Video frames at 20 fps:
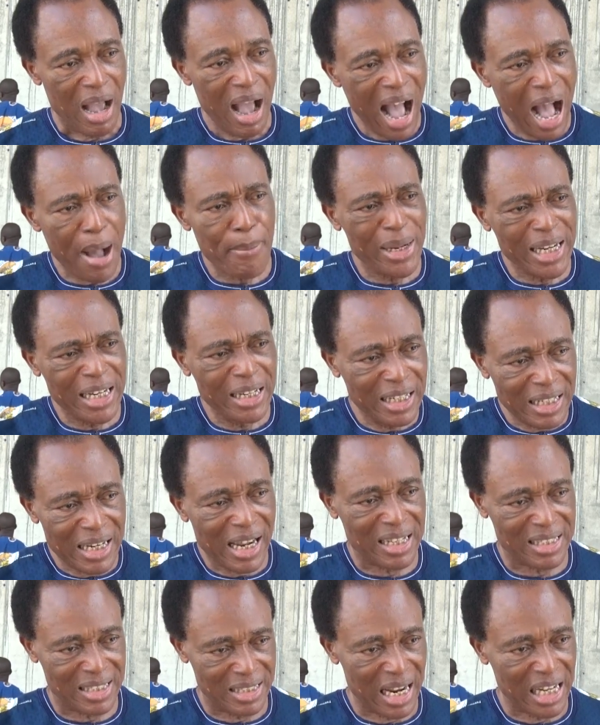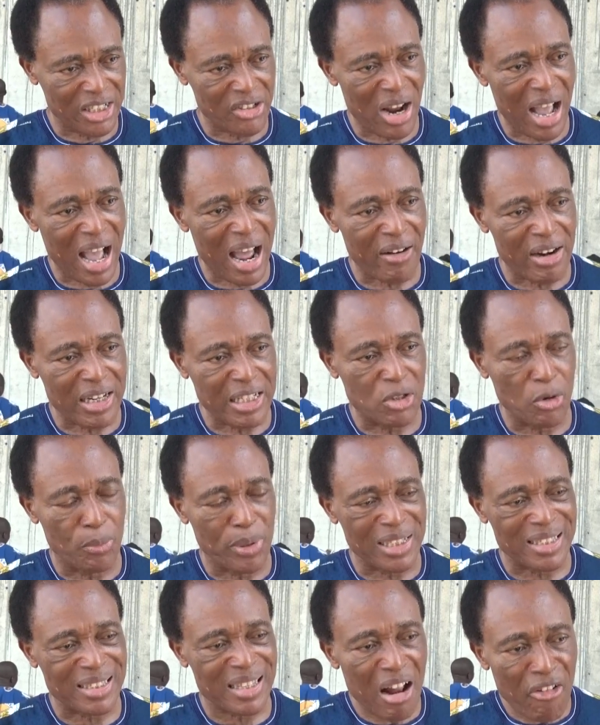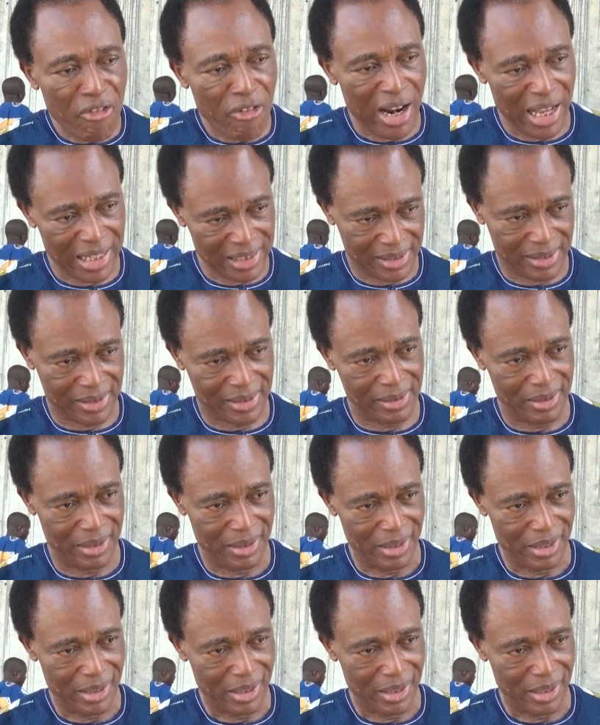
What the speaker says: How many leaders in Nigeria are ready to be selfless